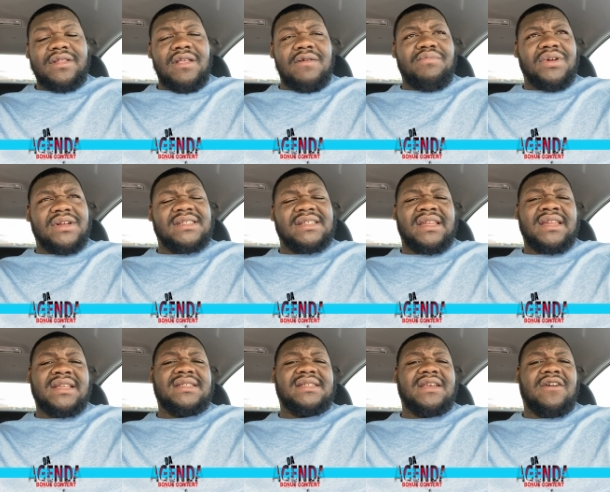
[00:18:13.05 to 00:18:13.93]
present
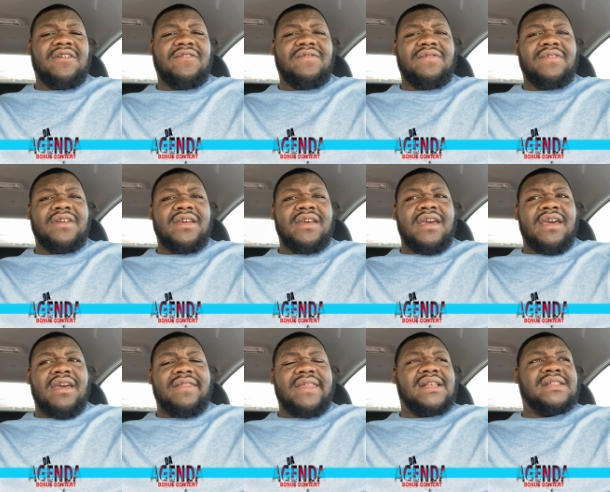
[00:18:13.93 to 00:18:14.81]
itself
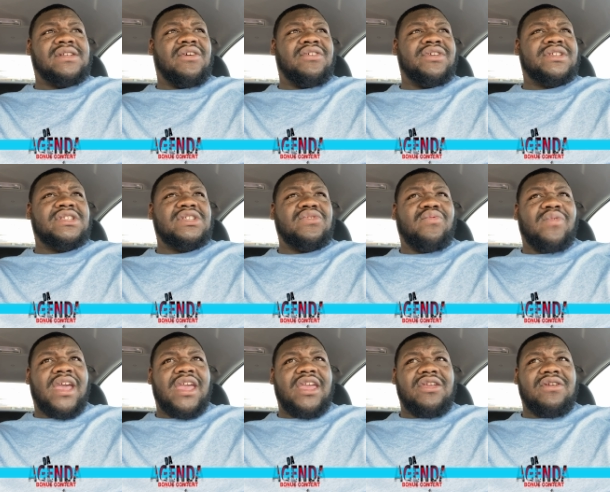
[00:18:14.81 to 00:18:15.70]
that's going to
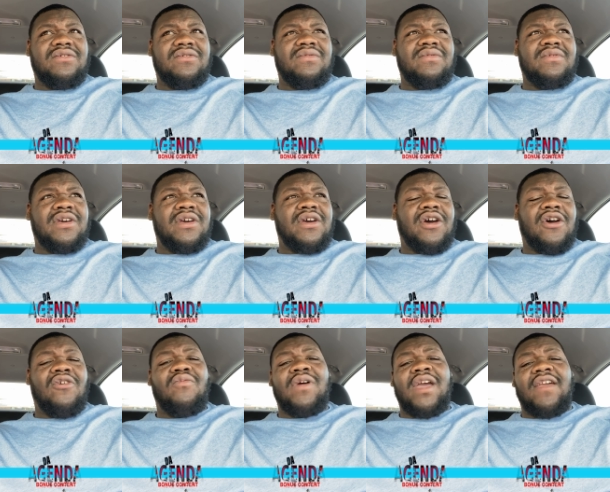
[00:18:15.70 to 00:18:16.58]
sway you
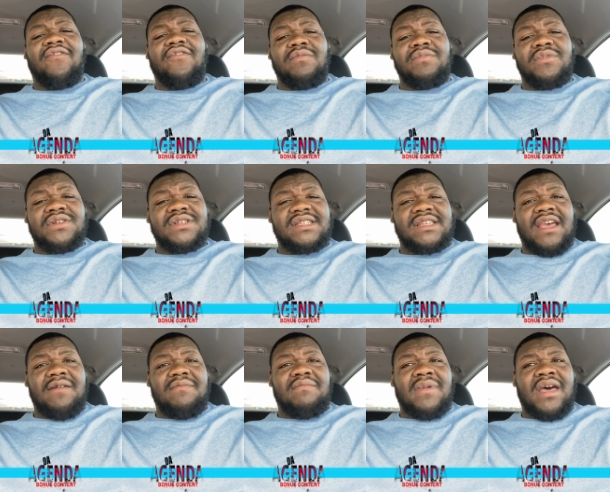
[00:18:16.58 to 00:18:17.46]
away from your
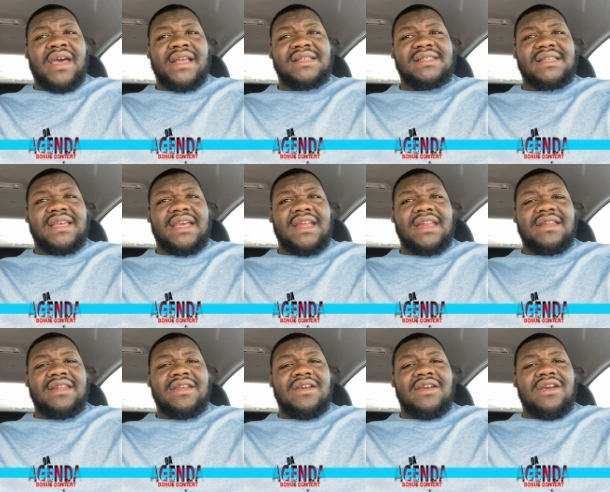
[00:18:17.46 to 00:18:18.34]
set mindset,
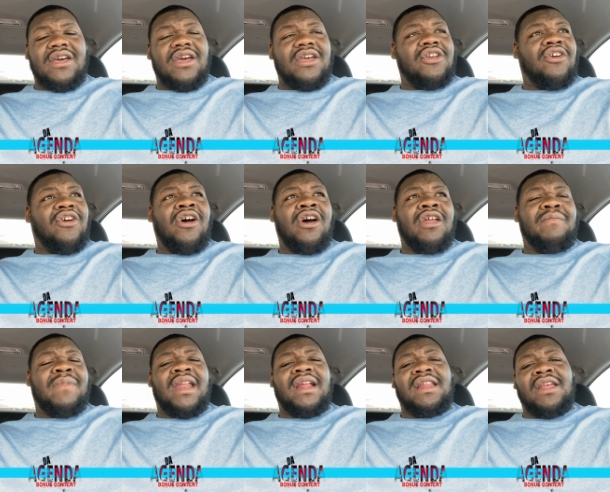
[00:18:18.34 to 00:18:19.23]
you're
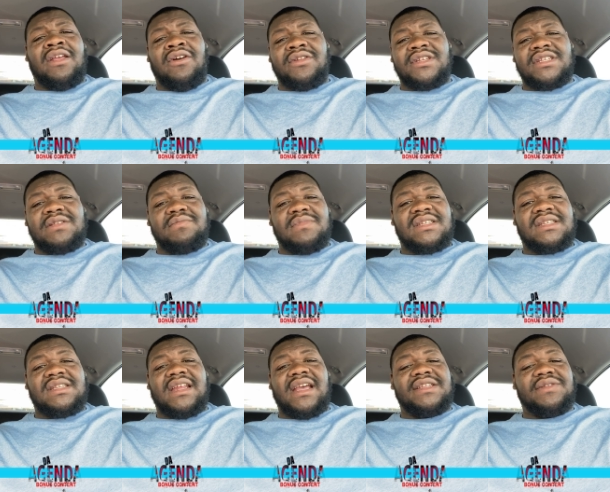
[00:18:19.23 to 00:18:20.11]
automatically going to
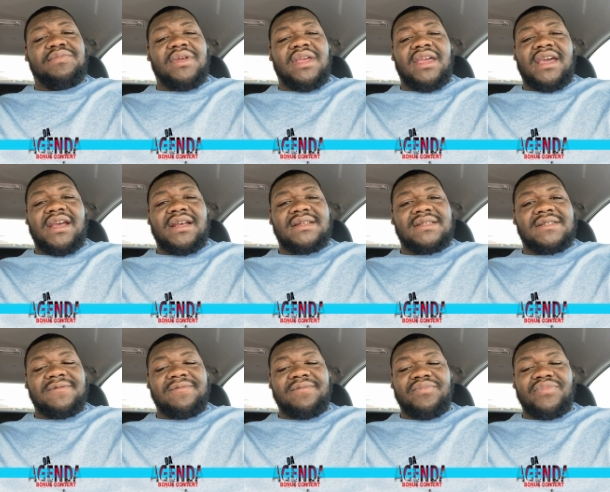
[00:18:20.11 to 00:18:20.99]
dismiss it as
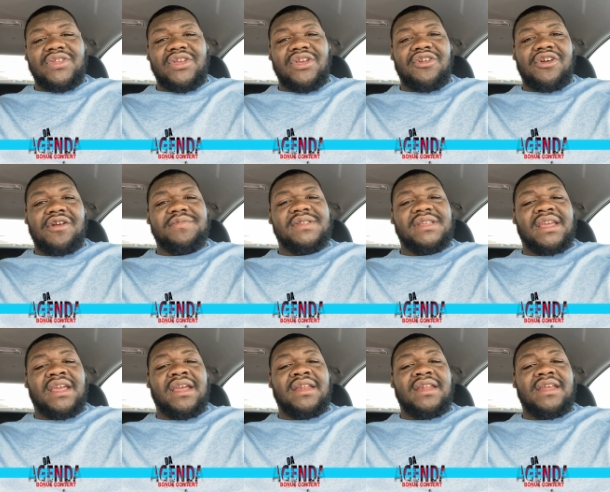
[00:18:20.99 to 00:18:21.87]
BS. You know what I'm
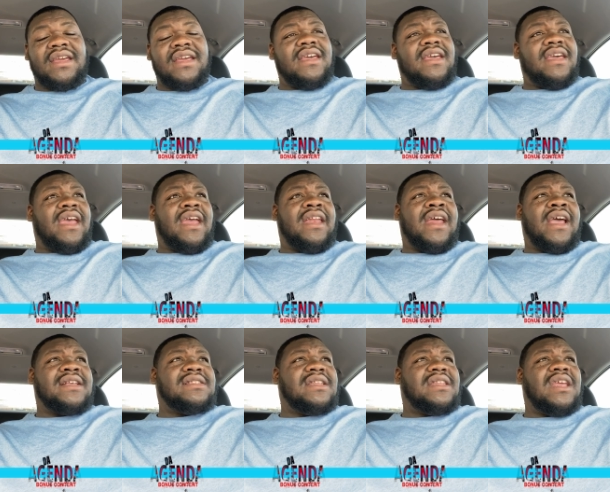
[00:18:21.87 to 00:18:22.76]
saying? And
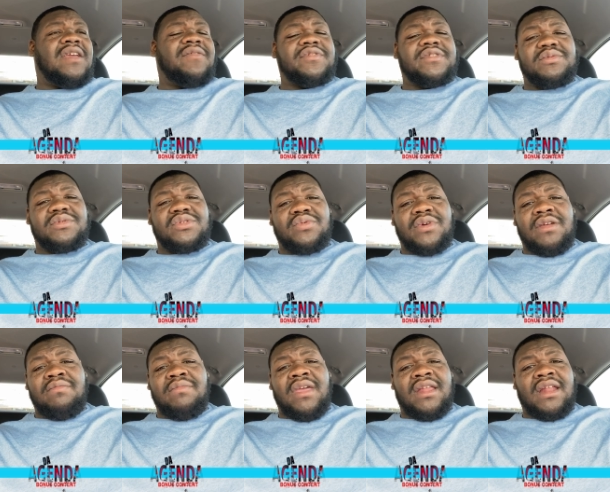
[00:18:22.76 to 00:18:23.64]
that's the difference
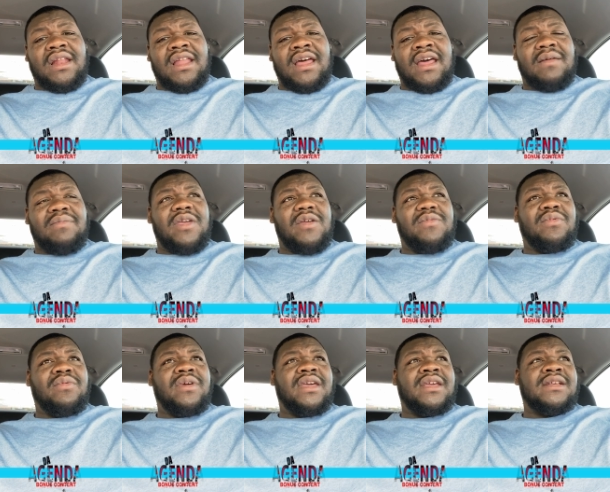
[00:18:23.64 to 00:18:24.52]
between me and a lot of
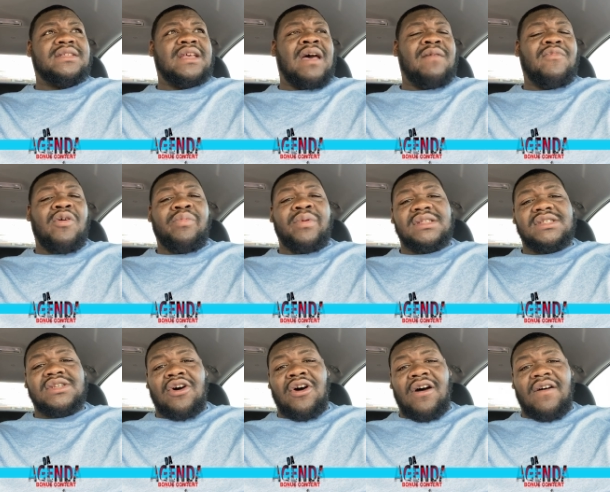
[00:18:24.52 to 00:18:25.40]
people, is I'm open
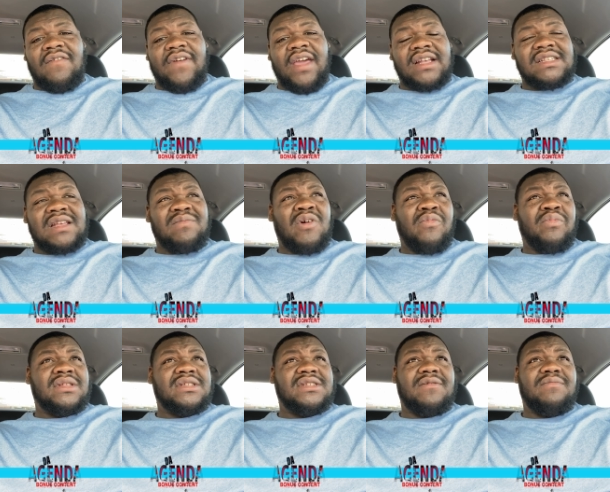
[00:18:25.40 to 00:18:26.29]
to all facts. I'm
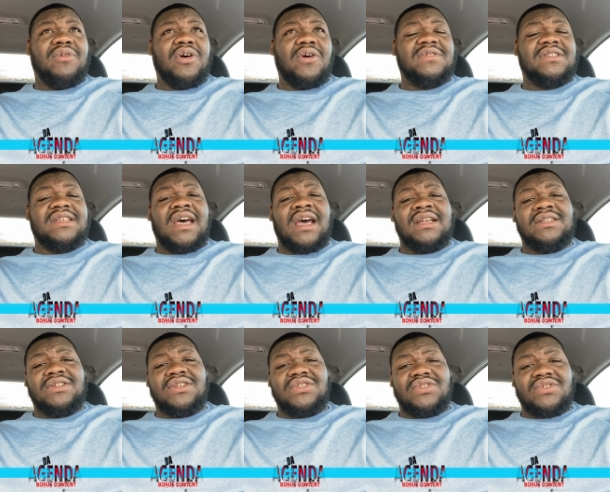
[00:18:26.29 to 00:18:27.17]
open to both
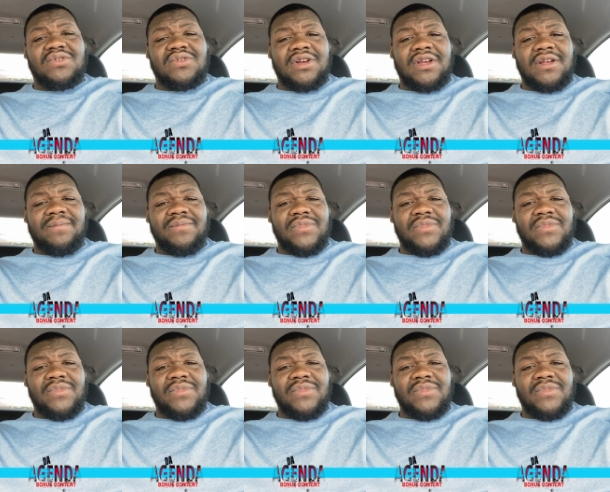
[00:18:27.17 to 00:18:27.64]
sides of the story.